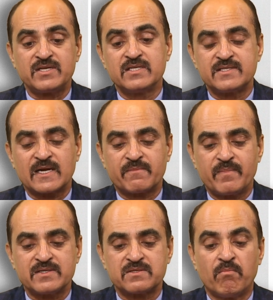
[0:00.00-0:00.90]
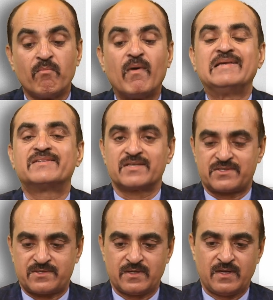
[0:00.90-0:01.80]
insect pest
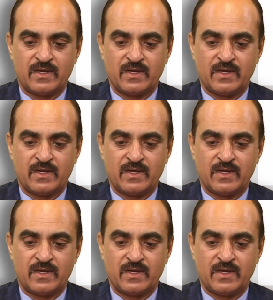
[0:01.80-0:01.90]
myzus